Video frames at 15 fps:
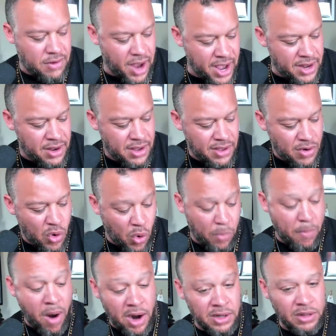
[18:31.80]
right? Or
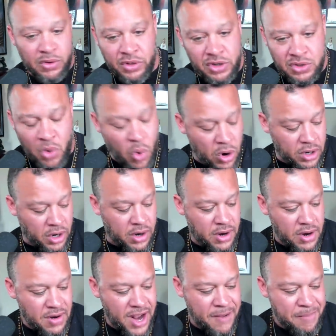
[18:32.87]
Martin Luther's order,
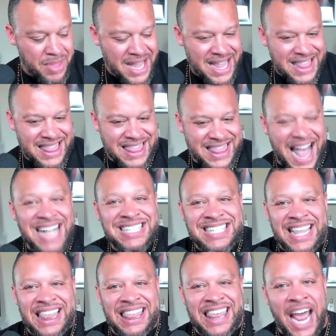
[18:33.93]
right? That's
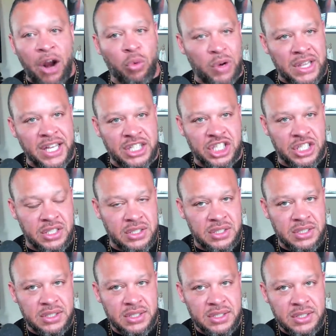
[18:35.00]
their religion.
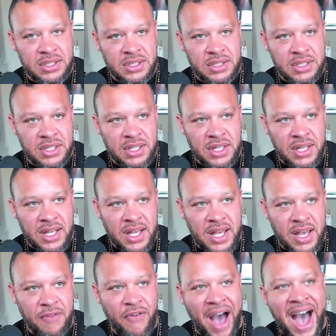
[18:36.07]

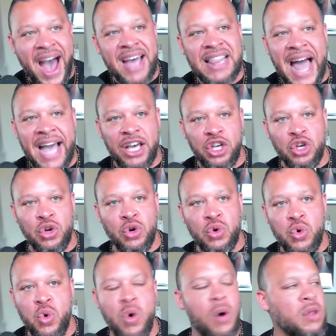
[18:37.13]
If I, like you,
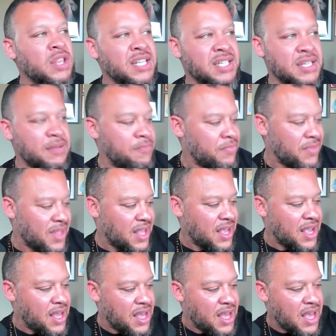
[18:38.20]
who are, listen,
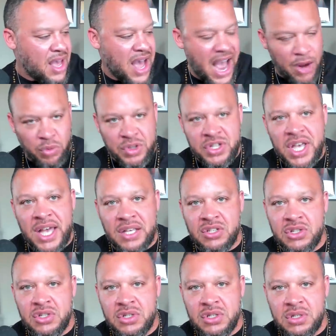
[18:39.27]
I
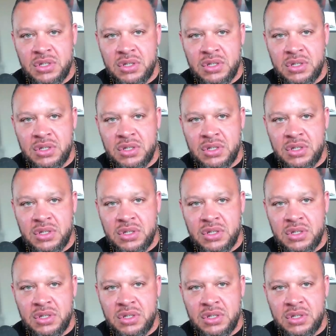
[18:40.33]
resist,